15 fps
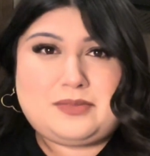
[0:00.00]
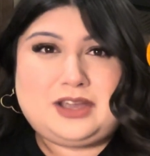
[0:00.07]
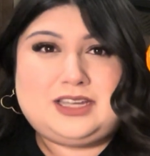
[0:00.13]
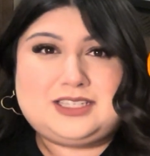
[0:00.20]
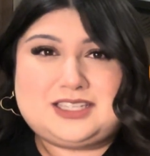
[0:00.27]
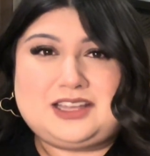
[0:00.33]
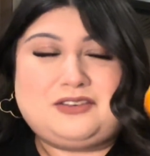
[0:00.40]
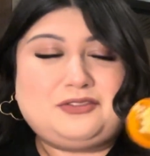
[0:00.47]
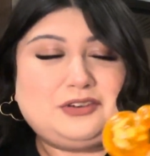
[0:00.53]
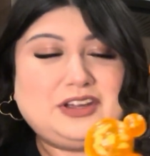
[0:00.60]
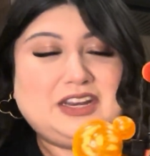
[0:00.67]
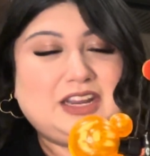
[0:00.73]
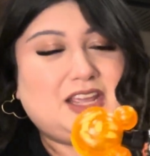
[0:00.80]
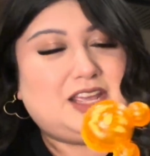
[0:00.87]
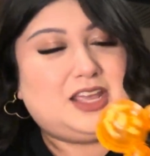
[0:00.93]
myself
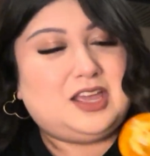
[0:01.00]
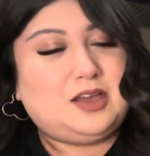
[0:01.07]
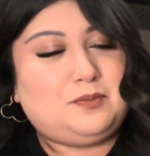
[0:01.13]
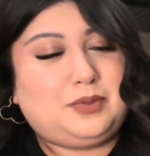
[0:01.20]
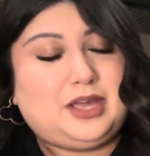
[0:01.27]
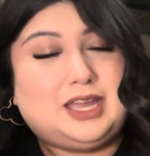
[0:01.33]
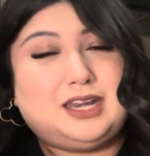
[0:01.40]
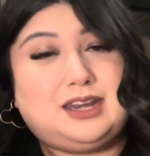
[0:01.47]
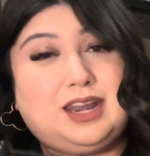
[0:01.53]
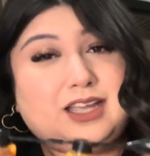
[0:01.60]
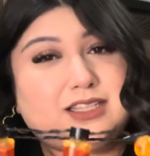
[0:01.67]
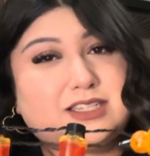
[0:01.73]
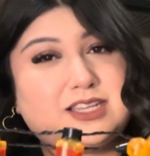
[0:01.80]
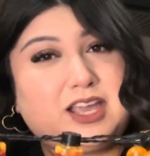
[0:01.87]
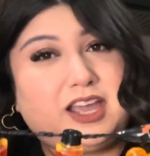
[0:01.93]
one. But
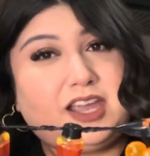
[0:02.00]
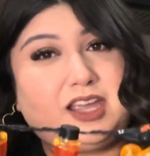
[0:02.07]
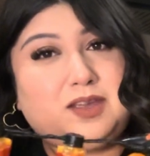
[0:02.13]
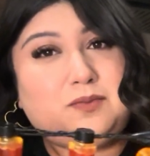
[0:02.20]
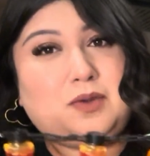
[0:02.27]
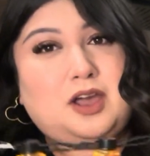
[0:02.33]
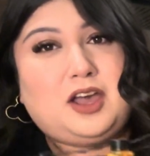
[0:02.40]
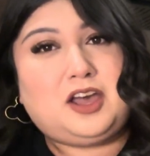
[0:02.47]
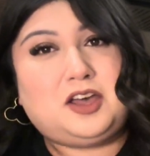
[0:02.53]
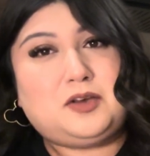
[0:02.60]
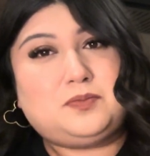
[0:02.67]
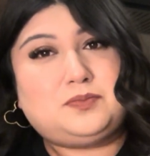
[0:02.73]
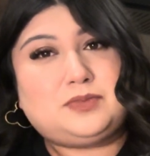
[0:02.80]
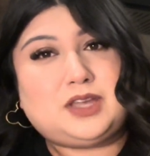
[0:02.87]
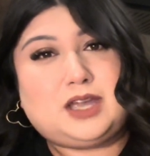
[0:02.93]
next time,
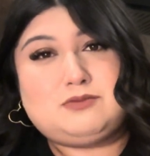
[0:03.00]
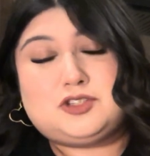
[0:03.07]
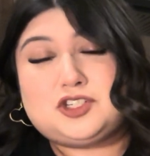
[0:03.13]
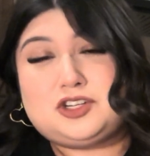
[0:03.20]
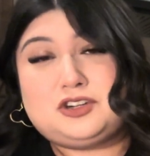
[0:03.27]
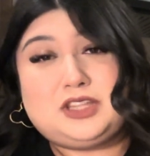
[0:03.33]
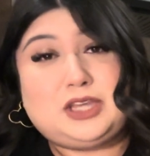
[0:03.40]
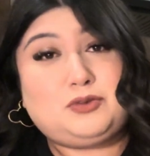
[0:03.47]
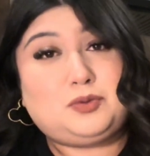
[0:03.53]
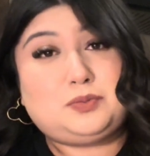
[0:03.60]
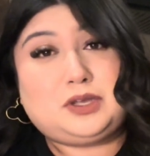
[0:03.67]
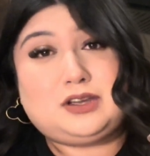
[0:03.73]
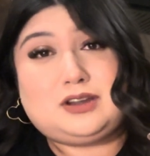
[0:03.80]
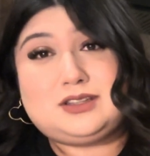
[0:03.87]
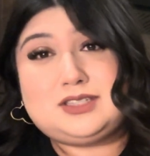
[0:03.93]
I'm sure they will
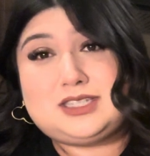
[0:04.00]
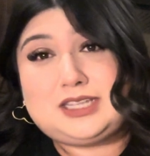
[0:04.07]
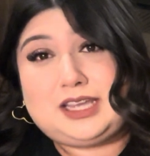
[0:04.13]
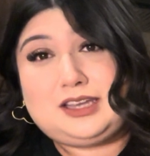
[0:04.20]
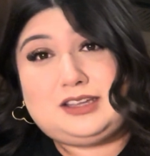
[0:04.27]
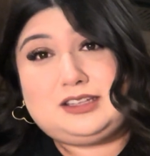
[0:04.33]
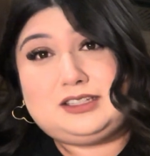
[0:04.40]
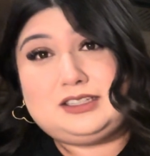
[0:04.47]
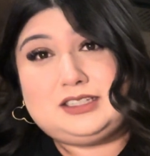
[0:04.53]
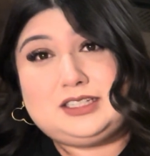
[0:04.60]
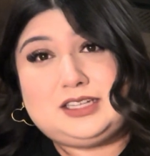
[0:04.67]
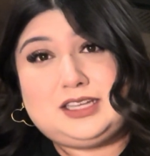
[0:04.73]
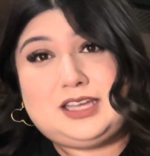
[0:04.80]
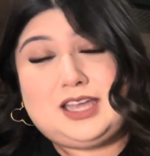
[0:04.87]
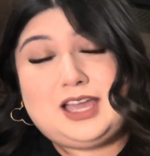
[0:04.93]
be on sale
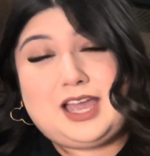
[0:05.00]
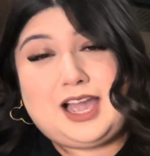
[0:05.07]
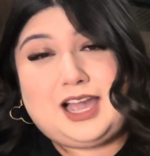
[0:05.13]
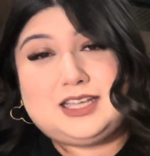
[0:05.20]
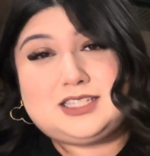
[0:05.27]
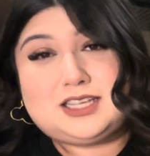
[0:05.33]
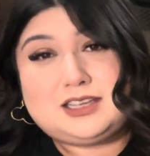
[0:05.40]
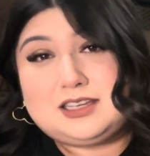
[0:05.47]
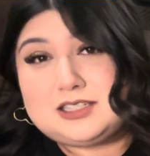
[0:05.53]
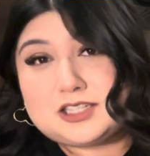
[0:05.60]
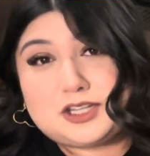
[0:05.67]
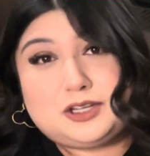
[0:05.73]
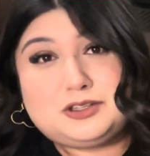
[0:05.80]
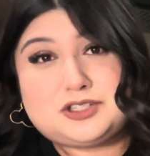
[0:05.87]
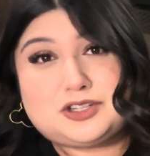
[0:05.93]
as it gets
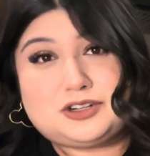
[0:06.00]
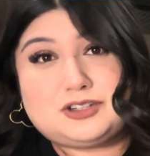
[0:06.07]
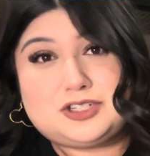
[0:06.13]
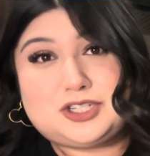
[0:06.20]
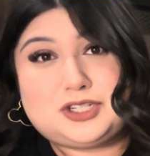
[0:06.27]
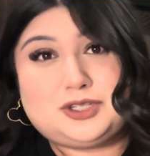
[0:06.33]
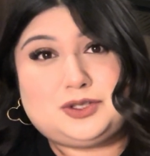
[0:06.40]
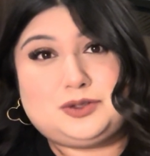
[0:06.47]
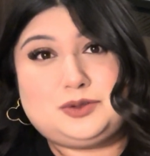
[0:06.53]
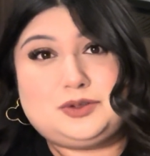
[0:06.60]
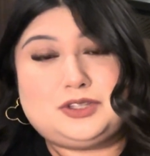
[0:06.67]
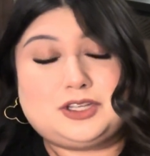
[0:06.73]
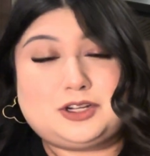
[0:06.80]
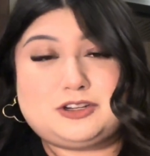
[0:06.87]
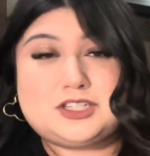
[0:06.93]
closer to
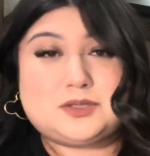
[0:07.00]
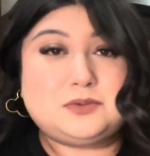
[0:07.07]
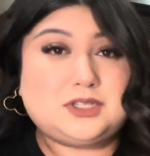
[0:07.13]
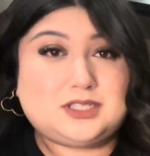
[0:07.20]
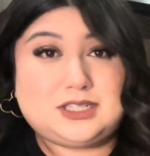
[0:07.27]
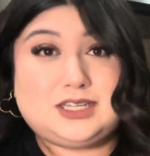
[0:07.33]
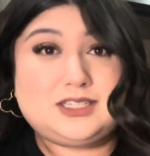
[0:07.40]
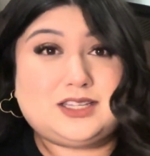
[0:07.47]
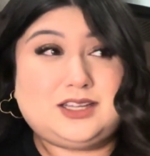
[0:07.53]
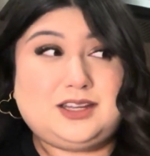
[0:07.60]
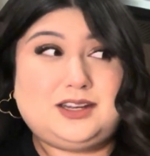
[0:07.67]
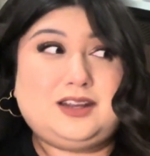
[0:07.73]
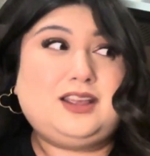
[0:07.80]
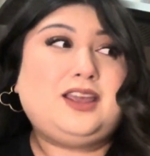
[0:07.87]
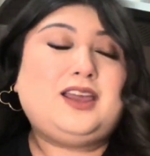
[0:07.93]
the Christmas
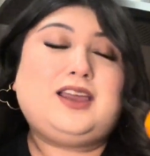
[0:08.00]
season.